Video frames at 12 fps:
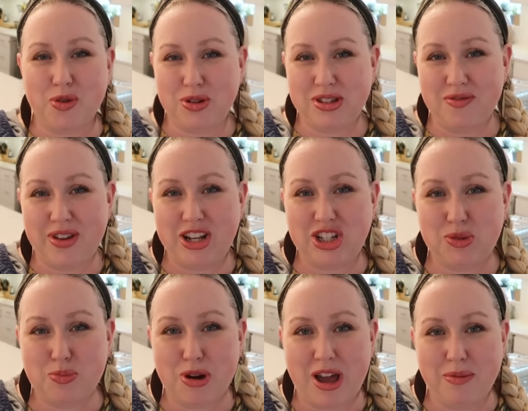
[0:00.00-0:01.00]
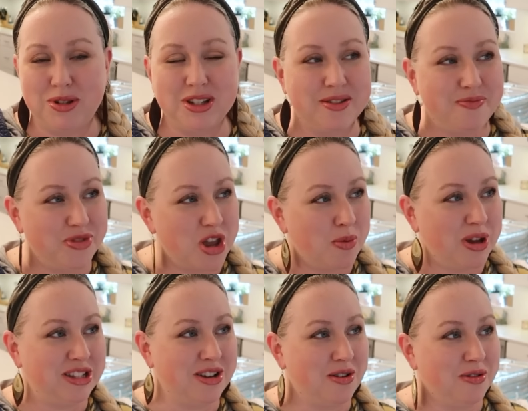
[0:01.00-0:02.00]
fruits and veggies prepped. No,
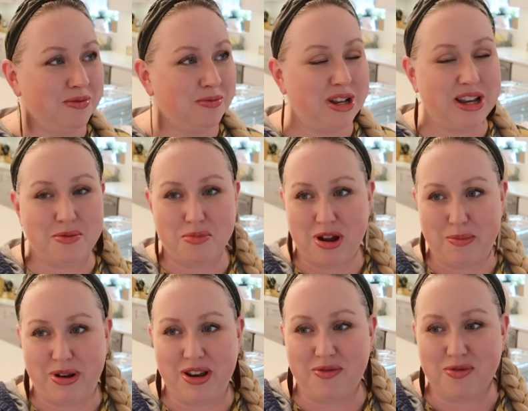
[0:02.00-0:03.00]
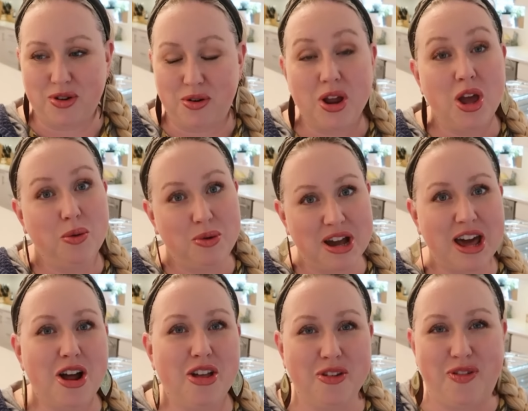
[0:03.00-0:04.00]
we don't. We didn't prep any fruit. We
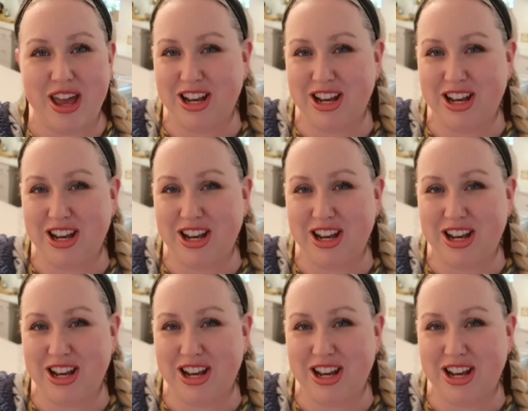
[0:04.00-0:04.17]
got all the